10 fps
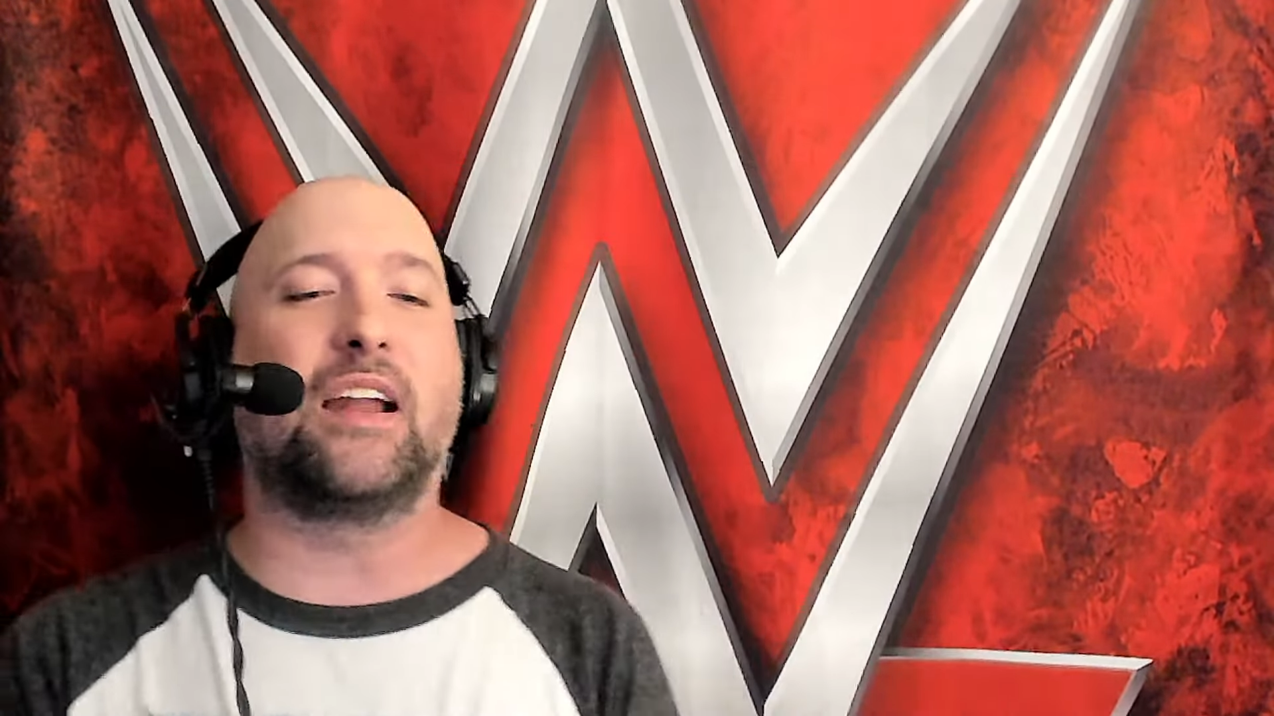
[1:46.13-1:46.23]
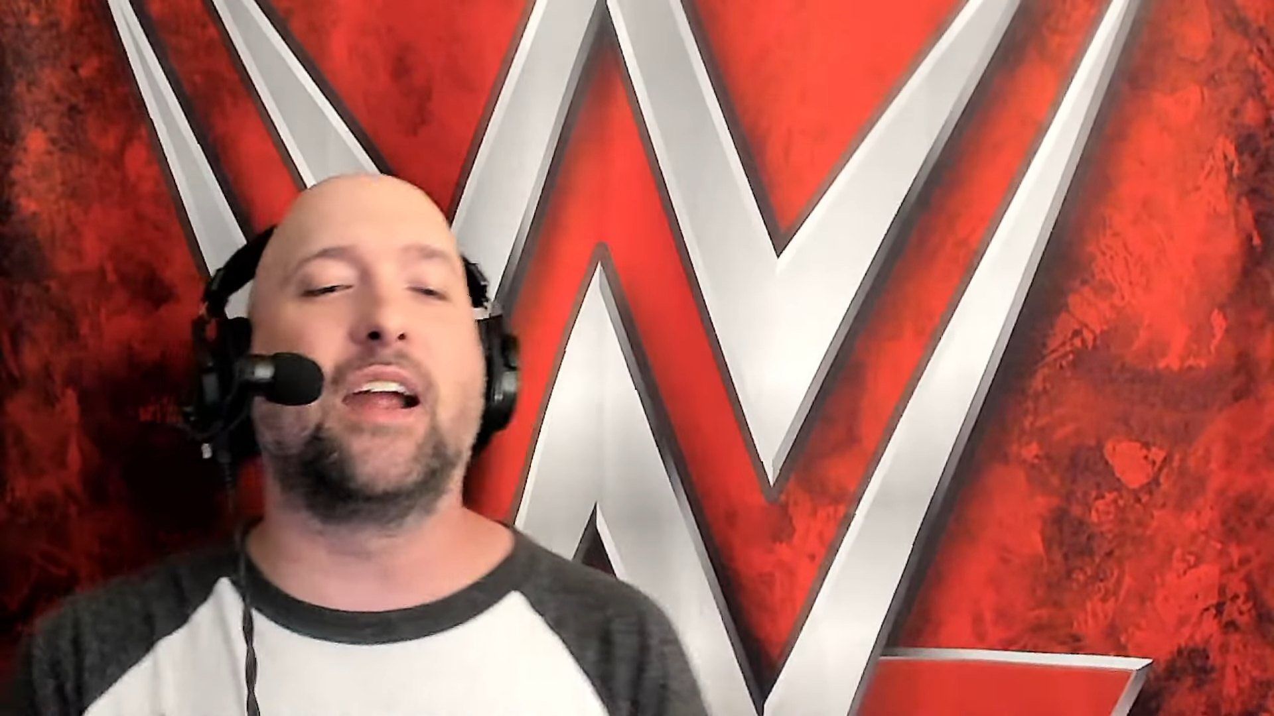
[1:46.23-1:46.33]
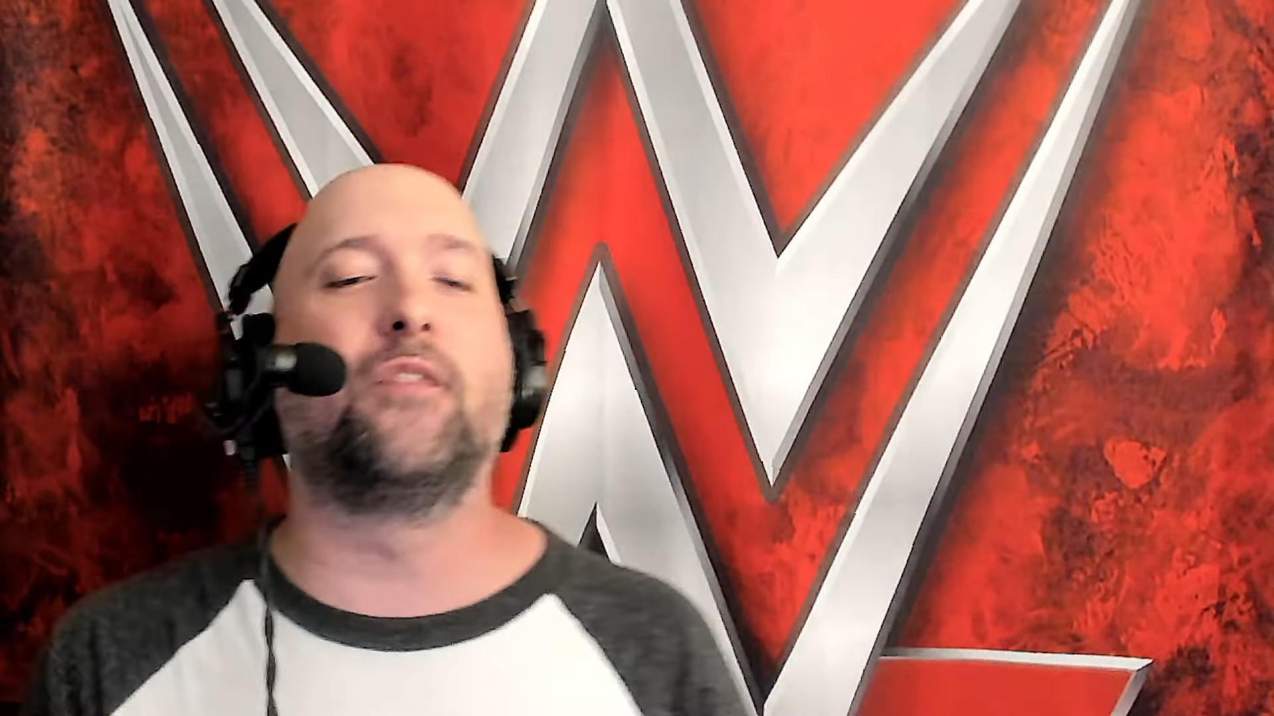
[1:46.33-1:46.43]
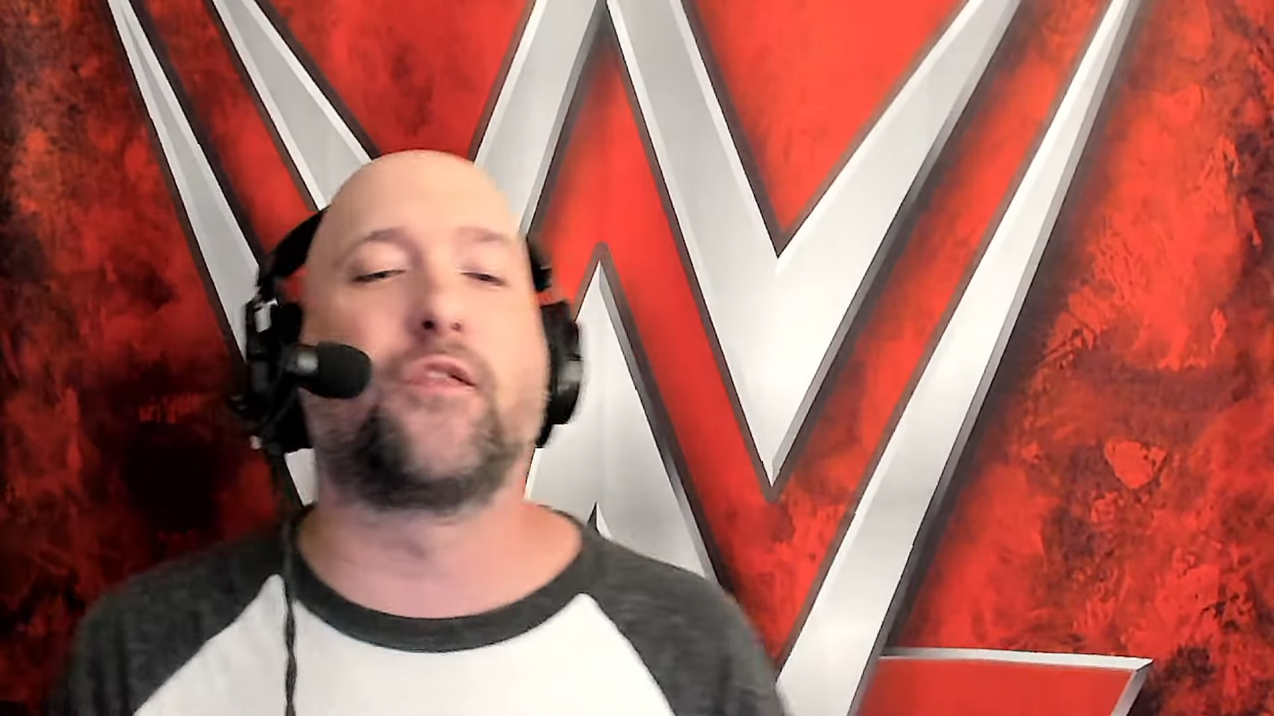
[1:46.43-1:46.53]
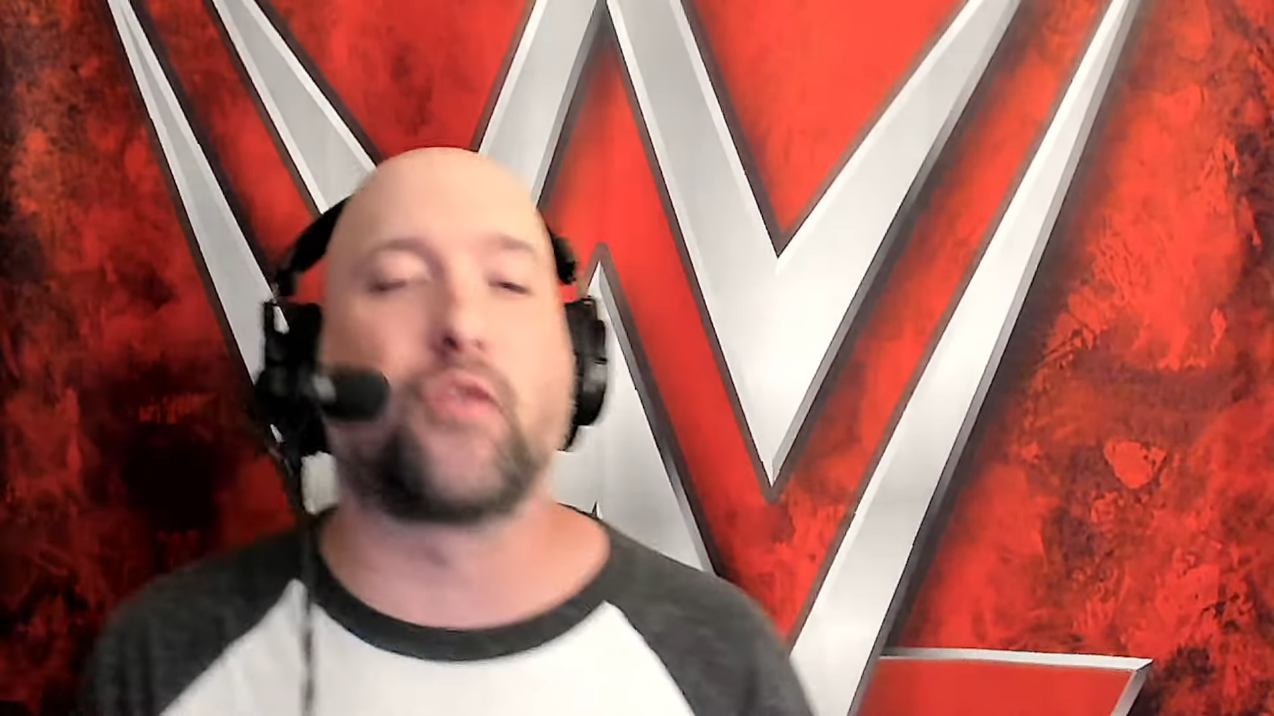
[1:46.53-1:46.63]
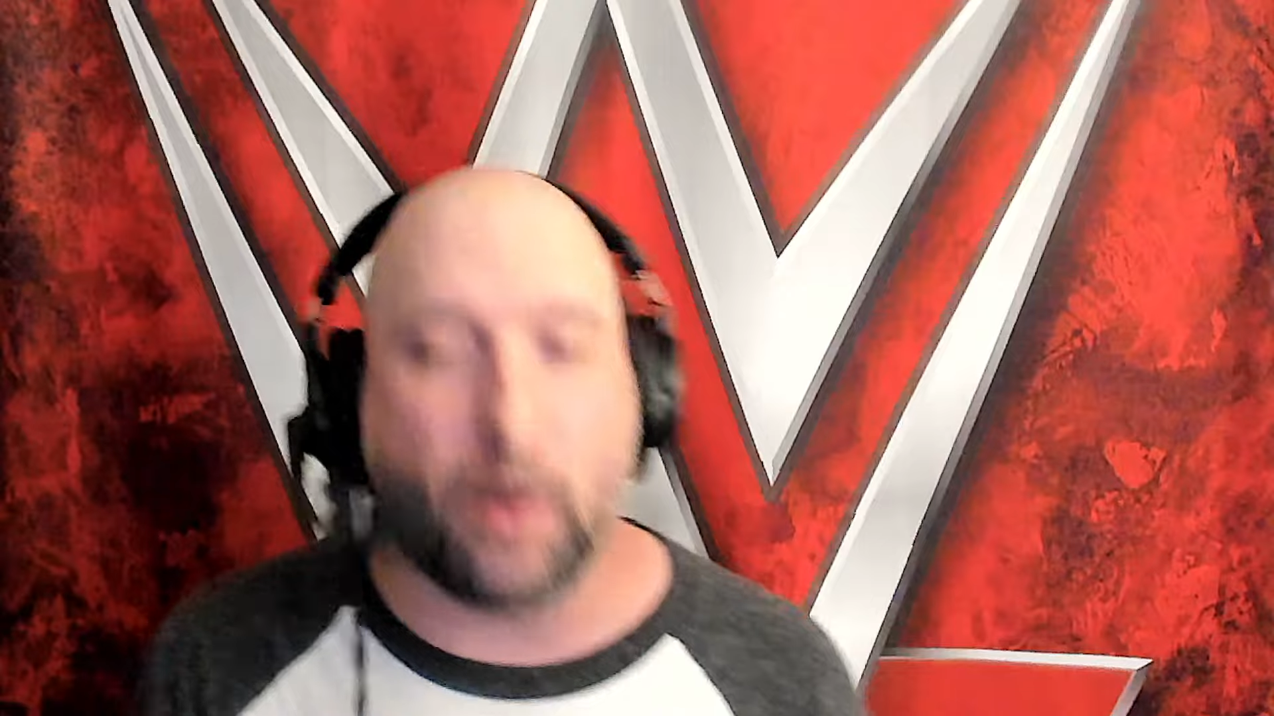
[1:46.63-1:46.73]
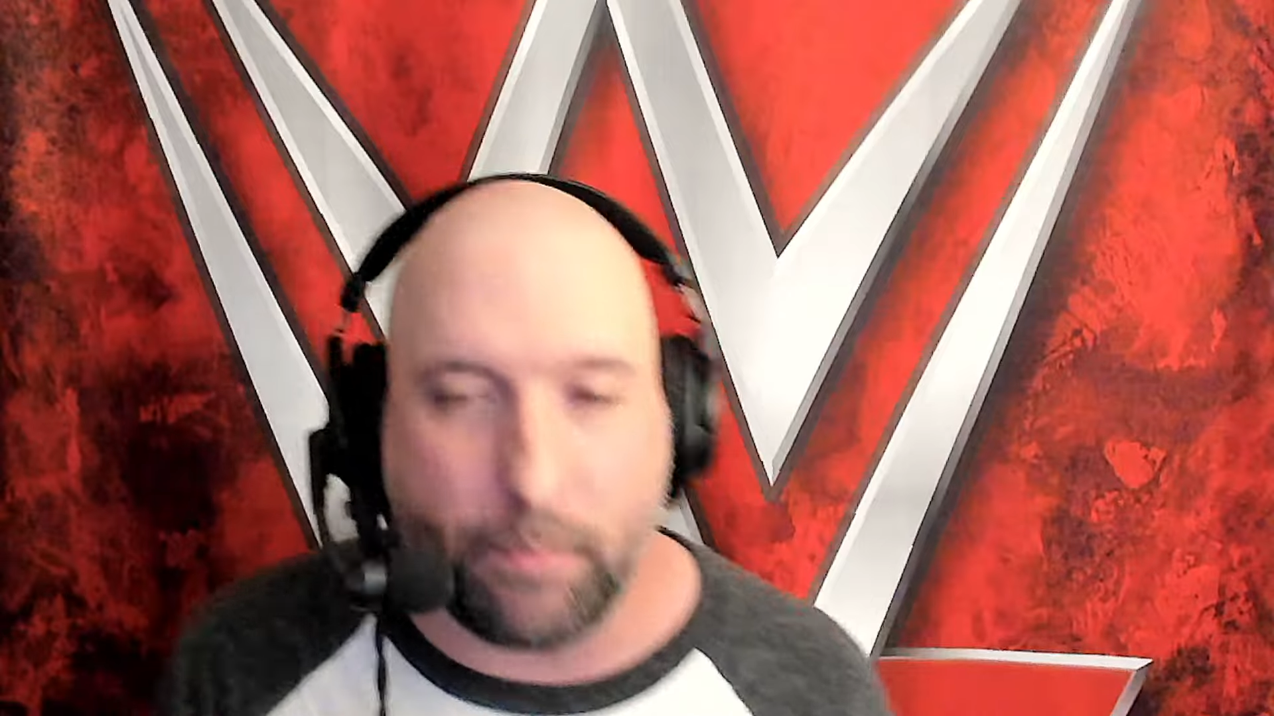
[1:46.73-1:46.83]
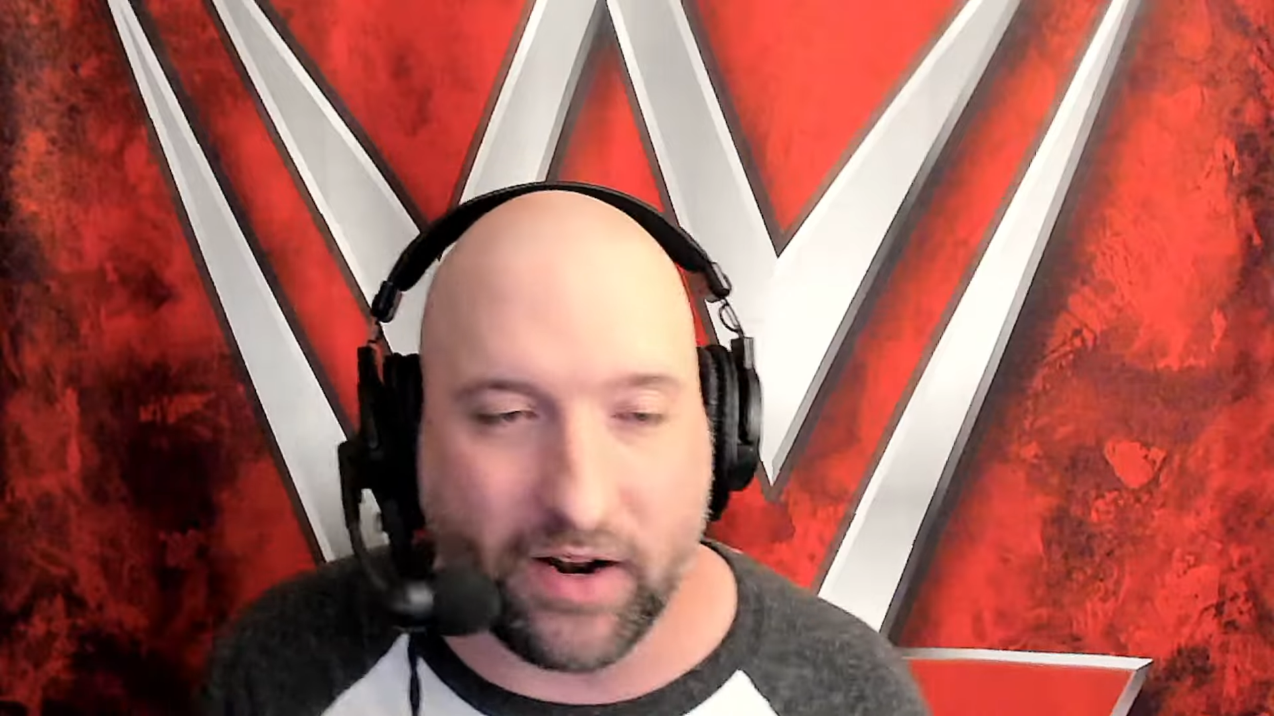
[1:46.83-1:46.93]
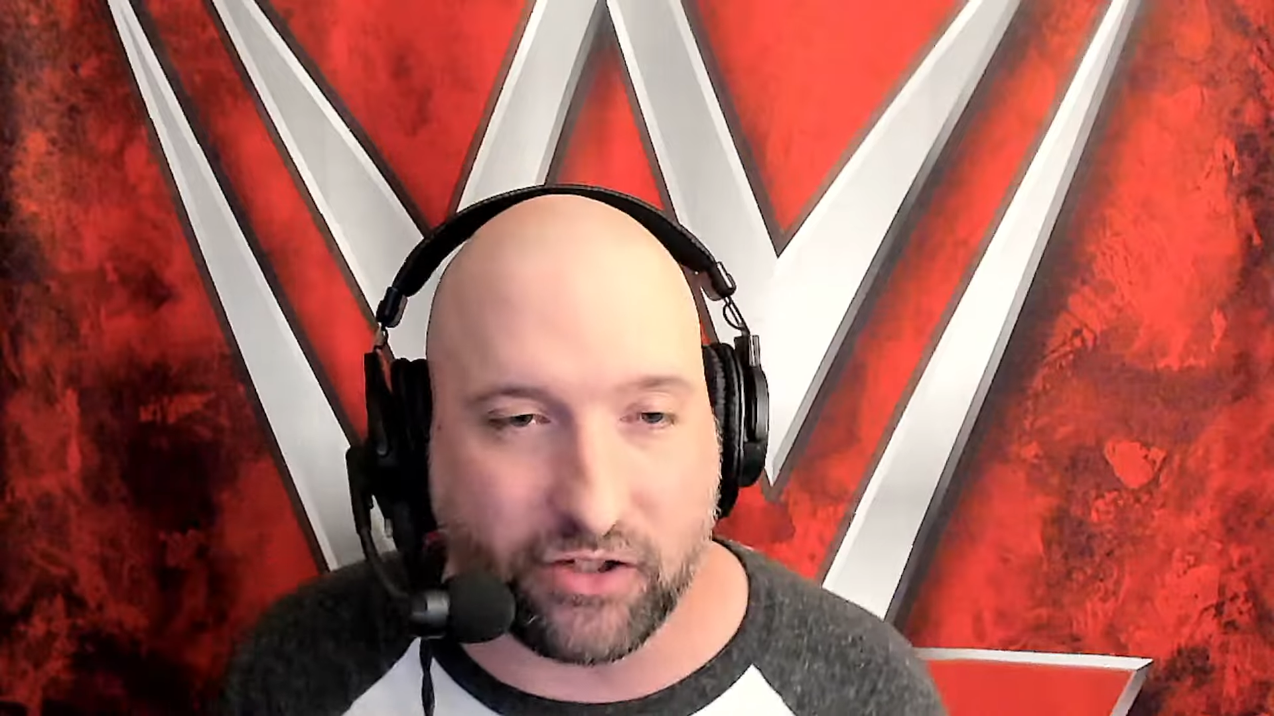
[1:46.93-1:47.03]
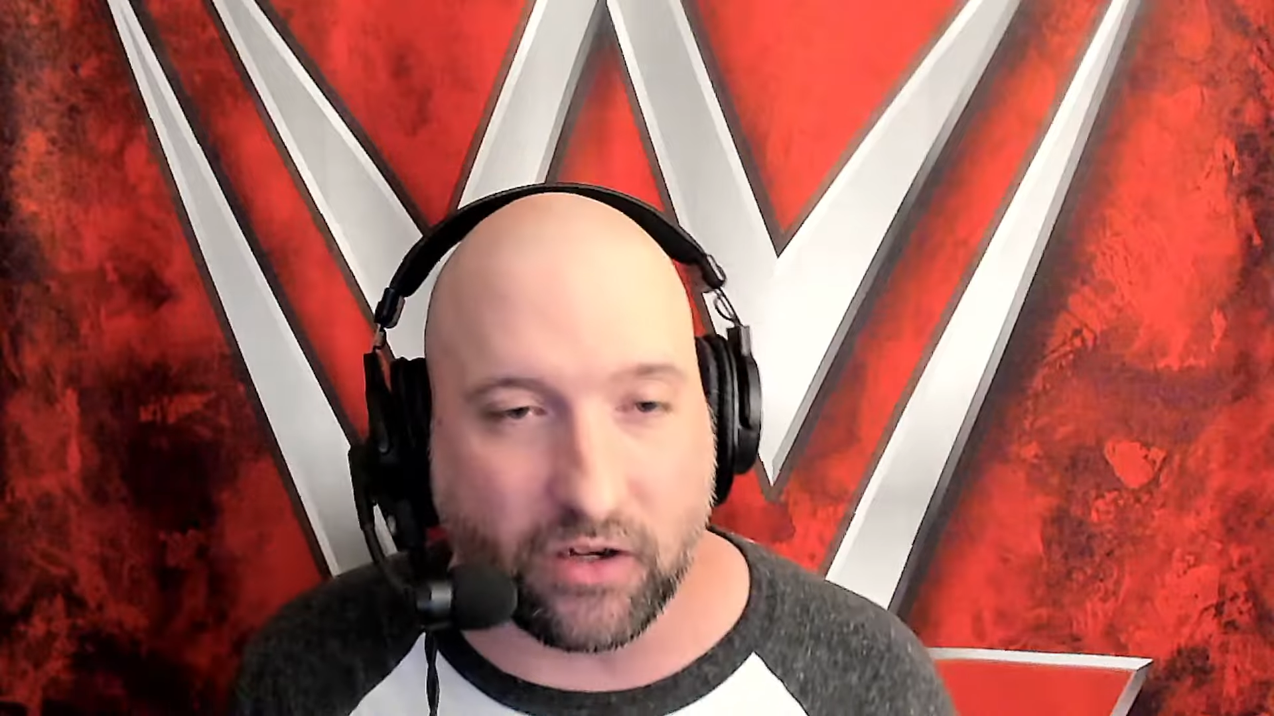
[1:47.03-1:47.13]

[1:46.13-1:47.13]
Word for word: everybody's